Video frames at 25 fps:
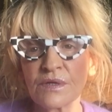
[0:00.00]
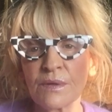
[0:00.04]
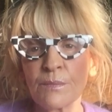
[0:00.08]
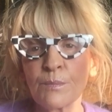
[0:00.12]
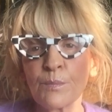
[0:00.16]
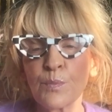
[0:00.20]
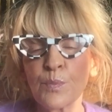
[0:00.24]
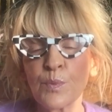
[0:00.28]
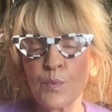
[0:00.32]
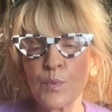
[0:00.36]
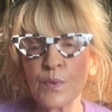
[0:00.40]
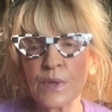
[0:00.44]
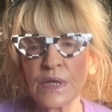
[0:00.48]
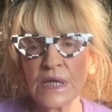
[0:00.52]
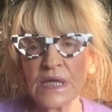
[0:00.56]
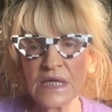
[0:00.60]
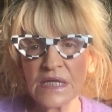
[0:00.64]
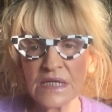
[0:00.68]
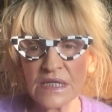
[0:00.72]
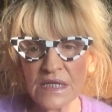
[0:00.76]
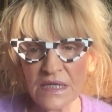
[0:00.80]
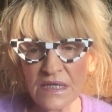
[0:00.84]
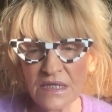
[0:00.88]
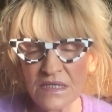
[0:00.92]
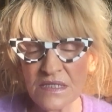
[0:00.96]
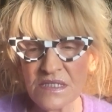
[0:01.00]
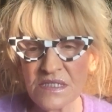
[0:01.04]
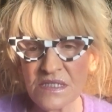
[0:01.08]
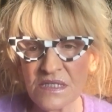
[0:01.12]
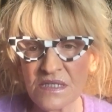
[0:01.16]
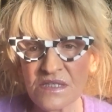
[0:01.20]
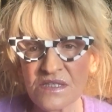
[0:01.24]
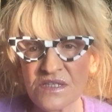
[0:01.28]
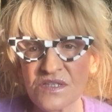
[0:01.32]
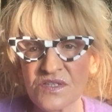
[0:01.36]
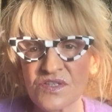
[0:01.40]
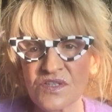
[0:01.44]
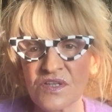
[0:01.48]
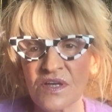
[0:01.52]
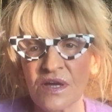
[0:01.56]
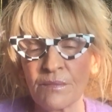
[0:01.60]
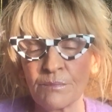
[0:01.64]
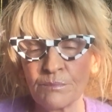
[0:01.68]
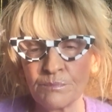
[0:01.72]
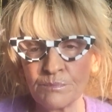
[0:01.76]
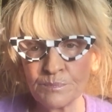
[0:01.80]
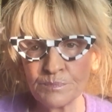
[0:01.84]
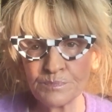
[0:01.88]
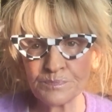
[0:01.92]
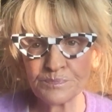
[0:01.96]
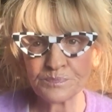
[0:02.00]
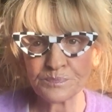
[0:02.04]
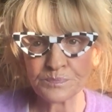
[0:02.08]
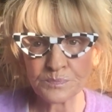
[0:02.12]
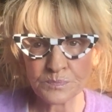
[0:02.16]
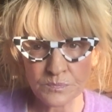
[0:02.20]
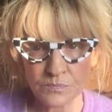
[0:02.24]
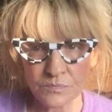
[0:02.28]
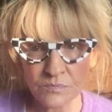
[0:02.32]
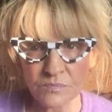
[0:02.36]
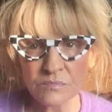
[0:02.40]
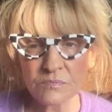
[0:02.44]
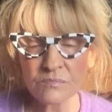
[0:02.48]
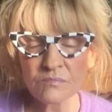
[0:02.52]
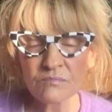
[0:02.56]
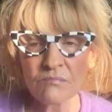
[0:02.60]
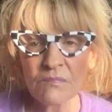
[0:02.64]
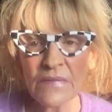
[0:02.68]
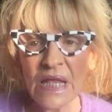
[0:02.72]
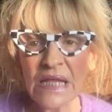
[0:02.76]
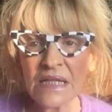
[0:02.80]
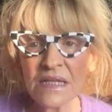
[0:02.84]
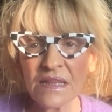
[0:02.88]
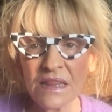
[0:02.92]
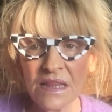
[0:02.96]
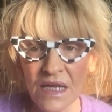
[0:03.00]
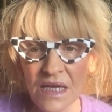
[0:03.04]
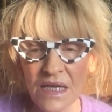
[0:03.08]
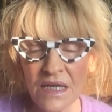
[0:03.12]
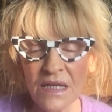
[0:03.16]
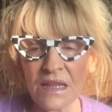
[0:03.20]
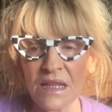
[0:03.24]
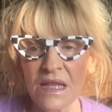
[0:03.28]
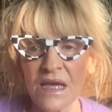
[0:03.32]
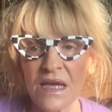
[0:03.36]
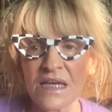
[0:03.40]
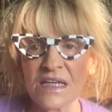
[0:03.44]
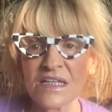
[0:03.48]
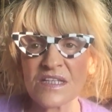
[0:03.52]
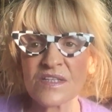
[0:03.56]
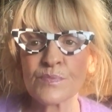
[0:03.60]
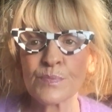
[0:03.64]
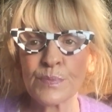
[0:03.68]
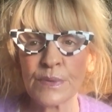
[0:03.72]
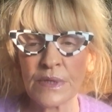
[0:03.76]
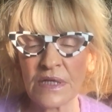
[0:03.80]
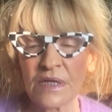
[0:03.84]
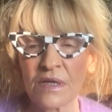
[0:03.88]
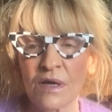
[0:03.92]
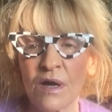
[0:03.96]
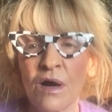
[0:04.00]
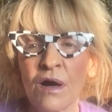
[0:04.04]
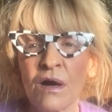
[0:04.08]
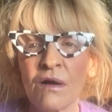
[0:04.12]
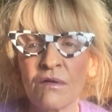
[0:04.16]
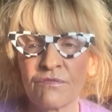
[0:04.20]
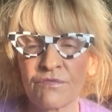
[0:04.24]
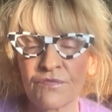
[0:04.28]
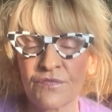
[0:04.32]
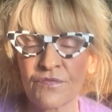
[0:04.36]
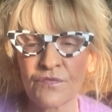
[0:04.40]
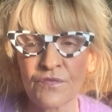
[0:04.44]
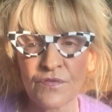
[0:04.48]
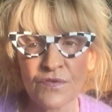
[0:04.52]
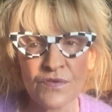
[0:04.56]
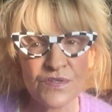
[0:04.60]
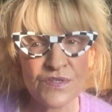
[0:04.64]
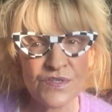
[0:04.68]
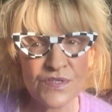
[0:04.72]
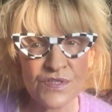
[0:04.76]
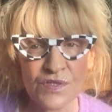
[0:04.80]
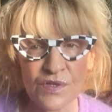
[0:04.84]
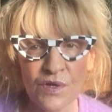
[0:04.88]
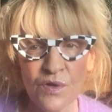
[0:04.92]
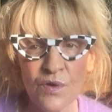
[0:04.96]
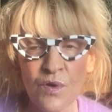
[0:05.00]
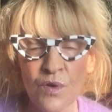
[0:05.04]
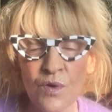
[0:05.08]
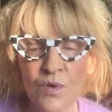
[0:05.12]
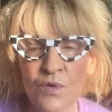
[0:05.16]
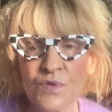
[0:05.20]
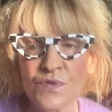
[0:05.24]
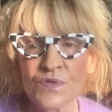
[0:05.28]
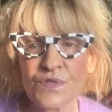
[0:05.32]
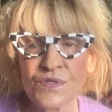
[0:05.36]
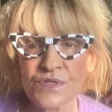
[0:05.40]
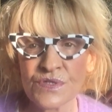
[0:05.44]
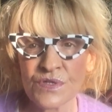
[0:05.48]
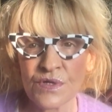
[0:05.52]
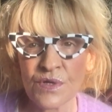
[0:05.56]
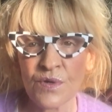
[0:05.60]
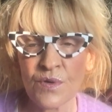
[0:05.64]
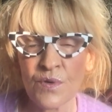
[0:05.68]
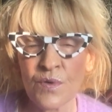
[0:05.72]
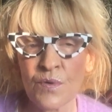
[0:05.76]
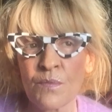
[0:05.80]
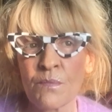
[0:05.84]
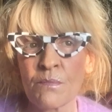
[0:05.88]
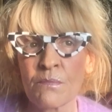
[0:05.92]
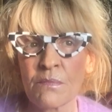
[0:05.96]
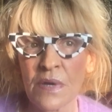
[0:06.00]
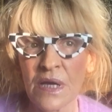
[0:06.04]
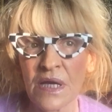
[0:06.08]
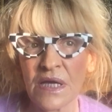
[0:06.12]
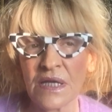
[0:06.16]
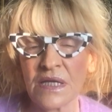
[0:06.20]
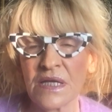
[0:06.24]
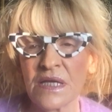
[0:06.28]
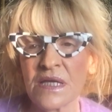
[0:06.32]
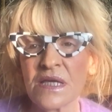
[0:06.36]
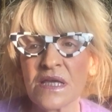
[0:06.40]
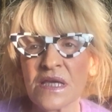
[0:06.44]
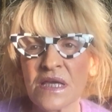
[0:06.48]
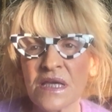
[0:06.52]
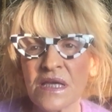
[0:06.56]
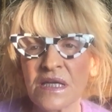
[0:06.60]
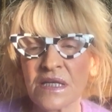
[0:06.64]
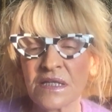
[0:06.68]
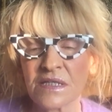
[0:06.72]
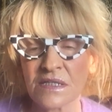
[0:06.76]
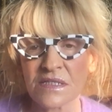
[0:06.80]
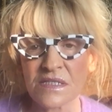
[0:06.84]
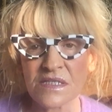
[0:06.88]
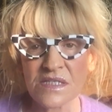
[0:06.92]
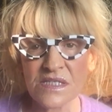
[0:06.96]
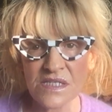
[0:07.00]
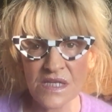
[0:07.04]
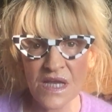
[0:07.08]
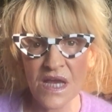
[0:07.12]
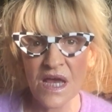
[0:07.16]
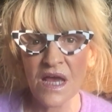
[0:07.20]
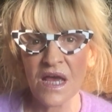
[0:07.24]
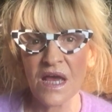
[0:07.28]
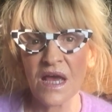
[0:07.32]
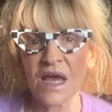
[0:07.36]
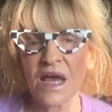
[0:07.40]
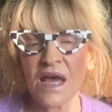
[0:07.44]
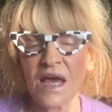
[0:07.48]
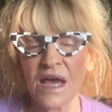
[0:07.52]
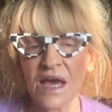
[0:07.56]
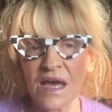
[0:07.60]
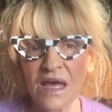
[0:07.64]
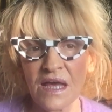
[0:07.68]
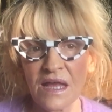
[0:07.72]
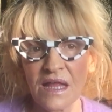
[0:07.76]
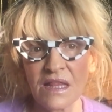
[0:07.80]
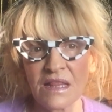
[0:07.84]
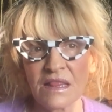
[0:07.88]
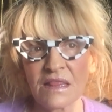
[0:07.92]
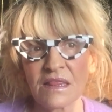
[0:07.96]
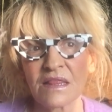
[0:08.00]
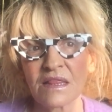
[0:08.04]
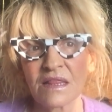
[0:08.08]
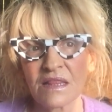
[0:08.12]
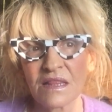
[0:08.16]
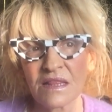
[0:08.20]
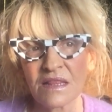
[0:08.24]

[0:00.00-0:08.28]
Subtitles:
the breathing system that has been off for so many years, and